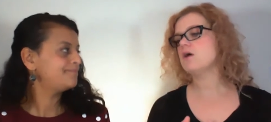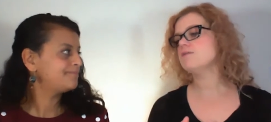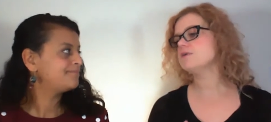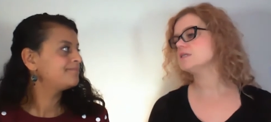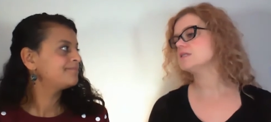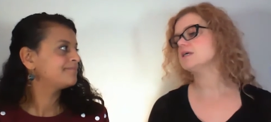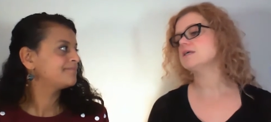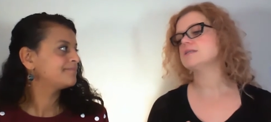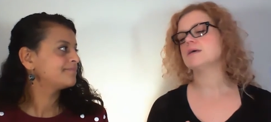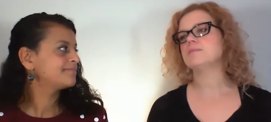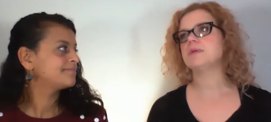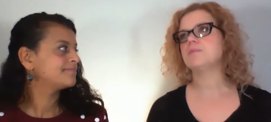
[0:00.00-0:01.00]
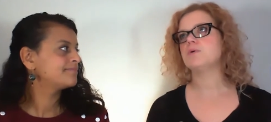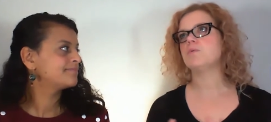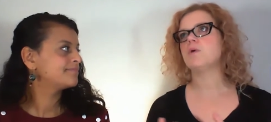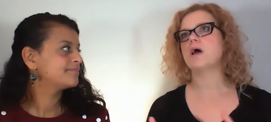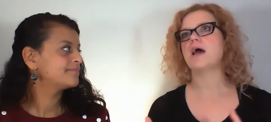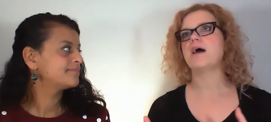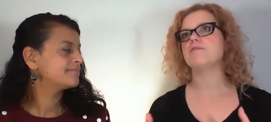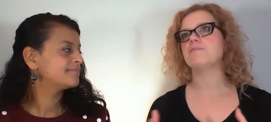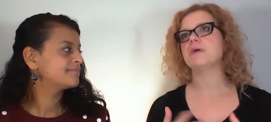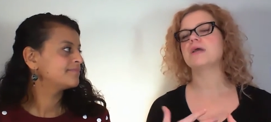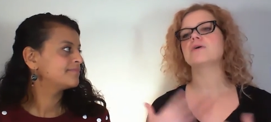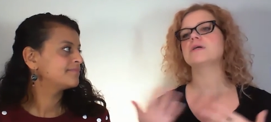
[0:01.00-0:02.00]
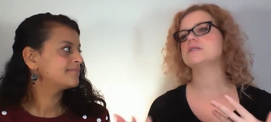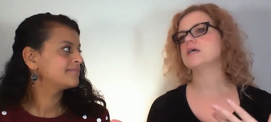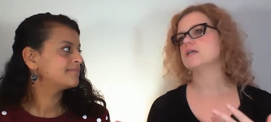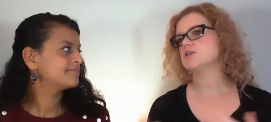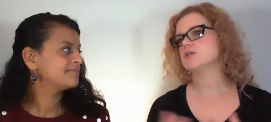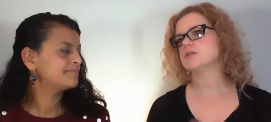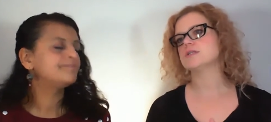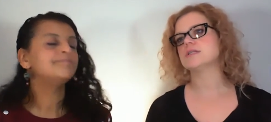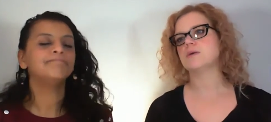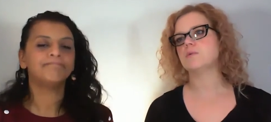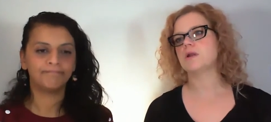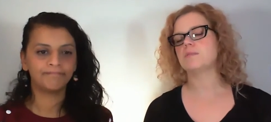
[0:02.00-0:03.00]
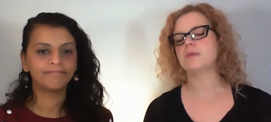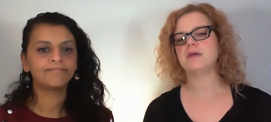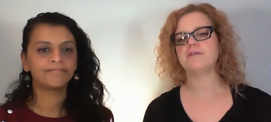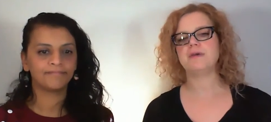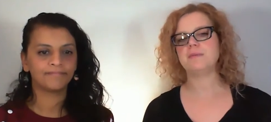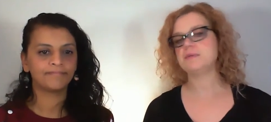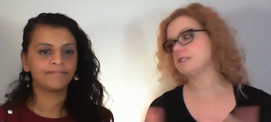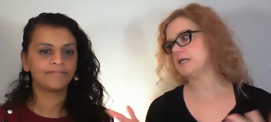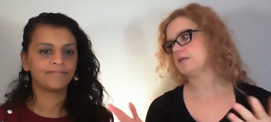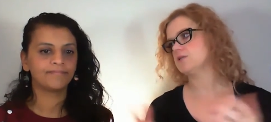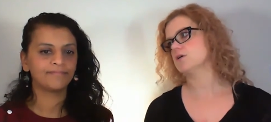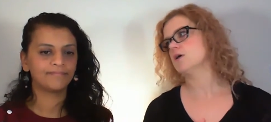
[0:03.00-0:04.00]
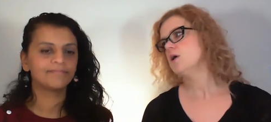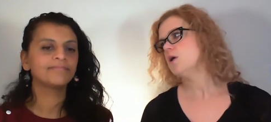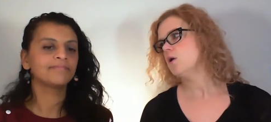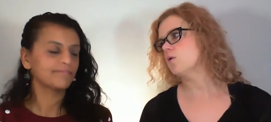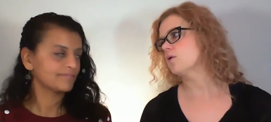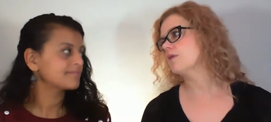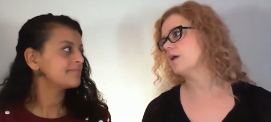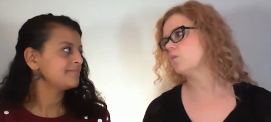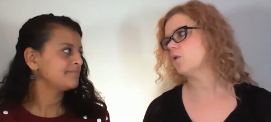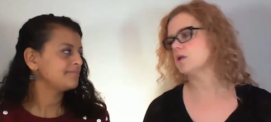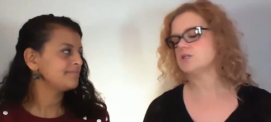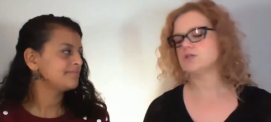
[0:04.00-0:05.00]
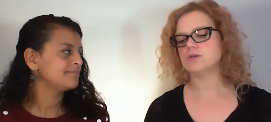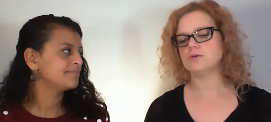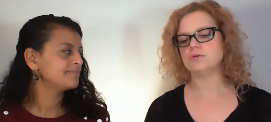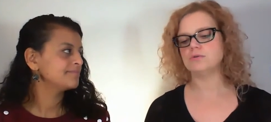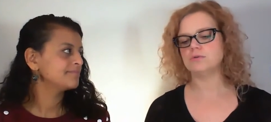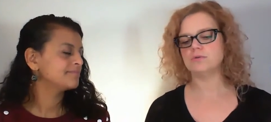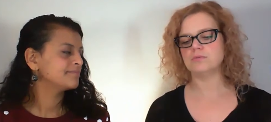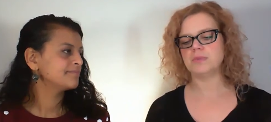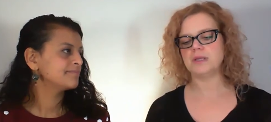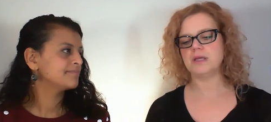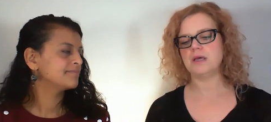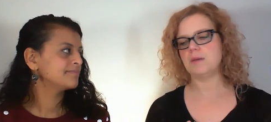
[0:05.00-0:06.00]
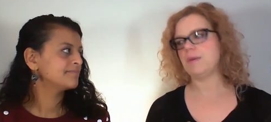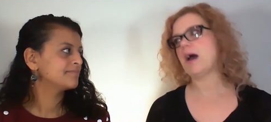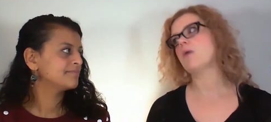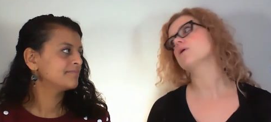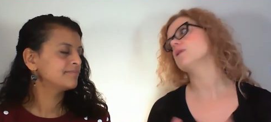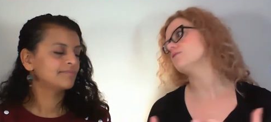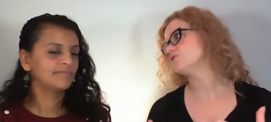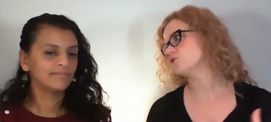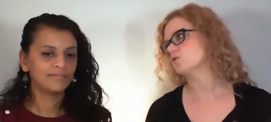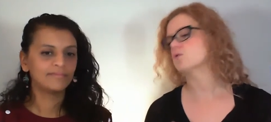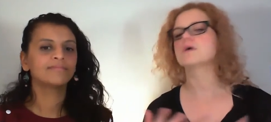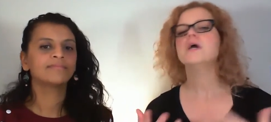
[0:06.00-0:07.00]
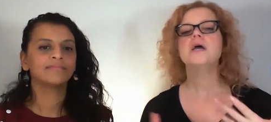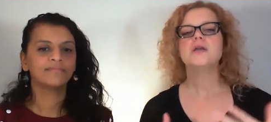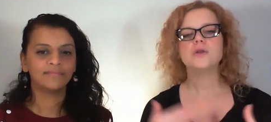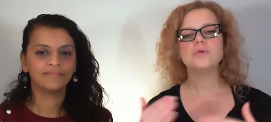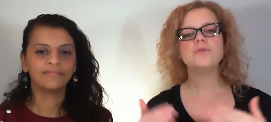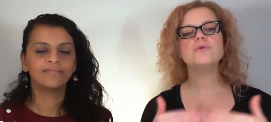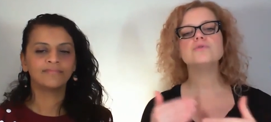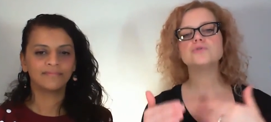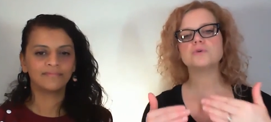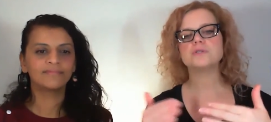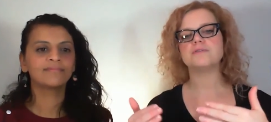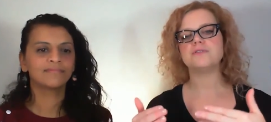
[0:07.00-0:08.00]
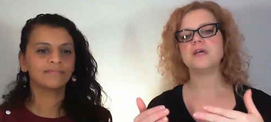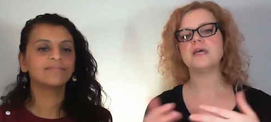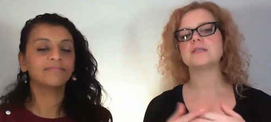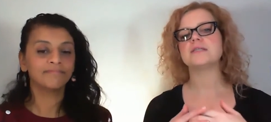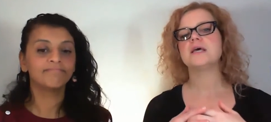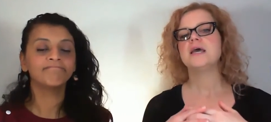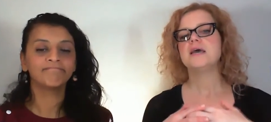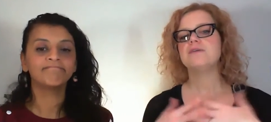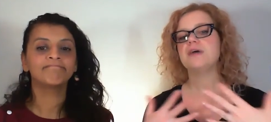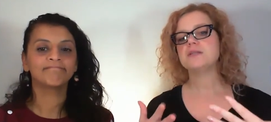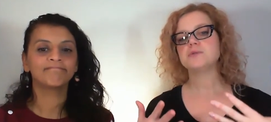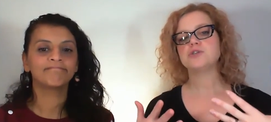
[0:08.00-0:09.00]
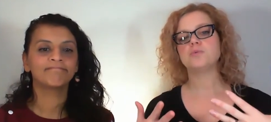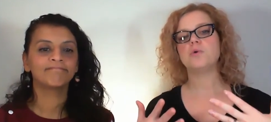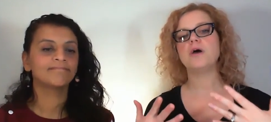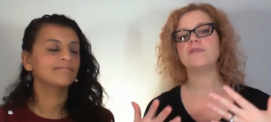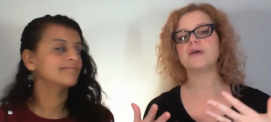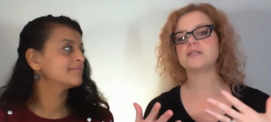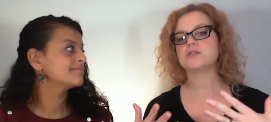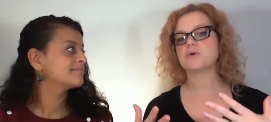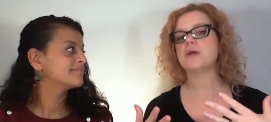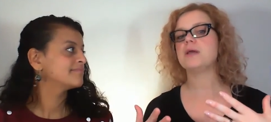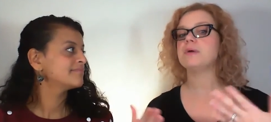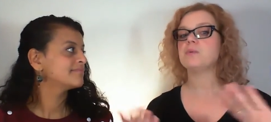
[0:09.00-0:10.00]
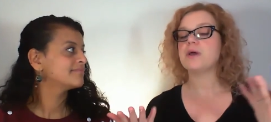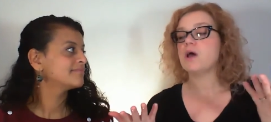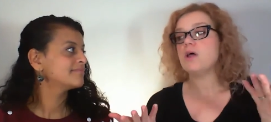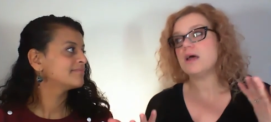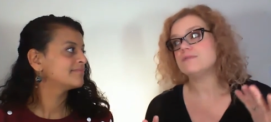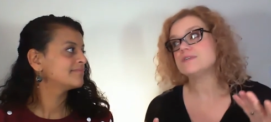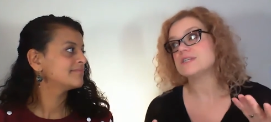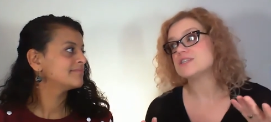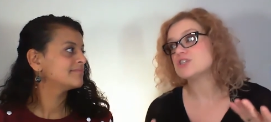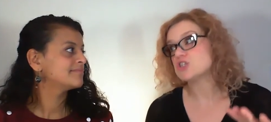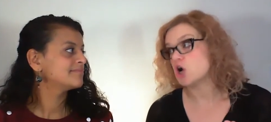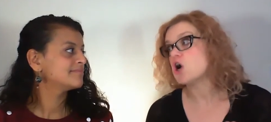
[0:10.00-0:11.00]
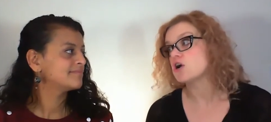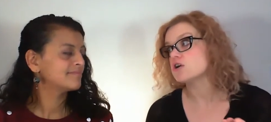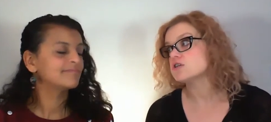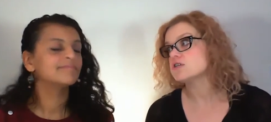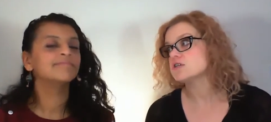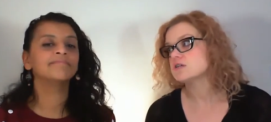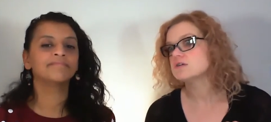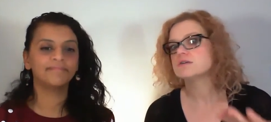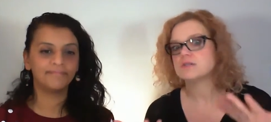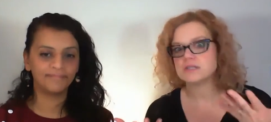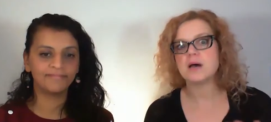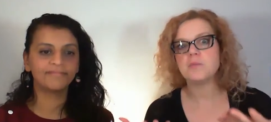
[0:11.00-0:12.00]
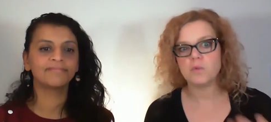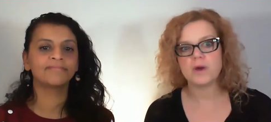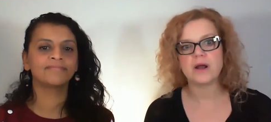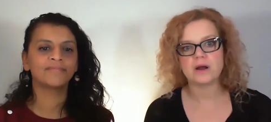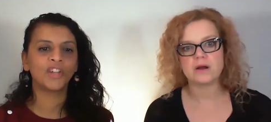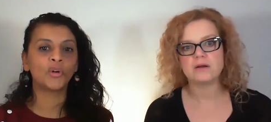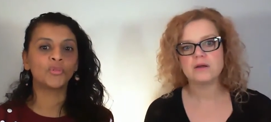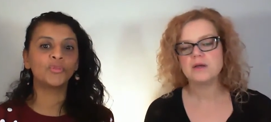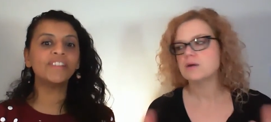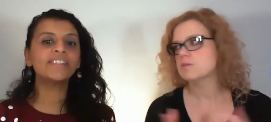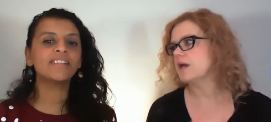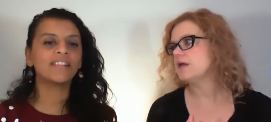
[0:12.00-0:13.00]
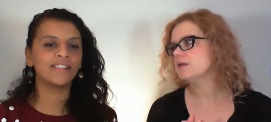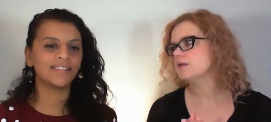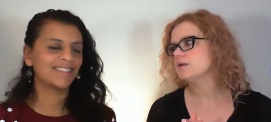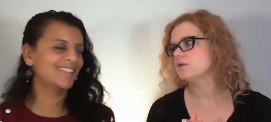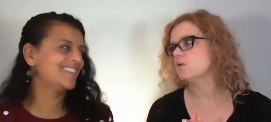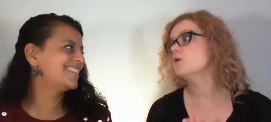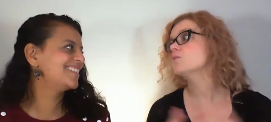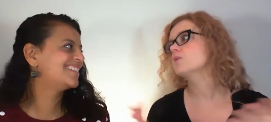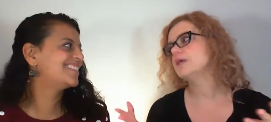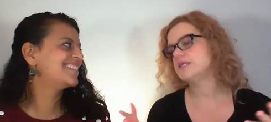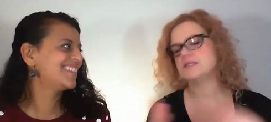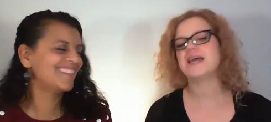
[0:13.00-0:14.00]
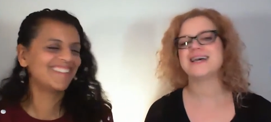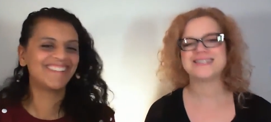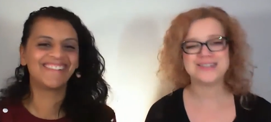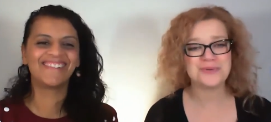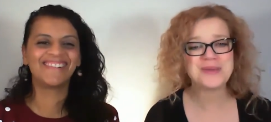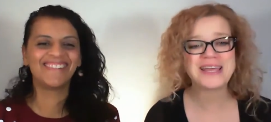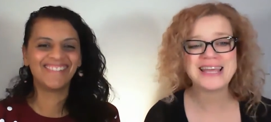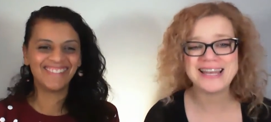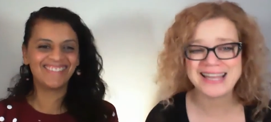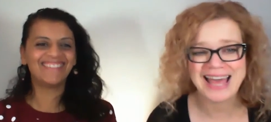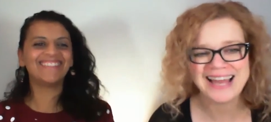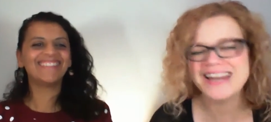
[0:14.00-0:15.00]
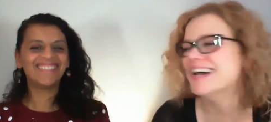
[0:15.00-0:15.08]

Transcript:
Speaker 1: obviously some people want have bigger intentions. They want to be a famous dancer, or they want to be a power lifter, or you know those sorts of things. If that's what you want, that's great. But we all have to start mm-hmm. somewhere, or restart, right? or re yes, or begin again.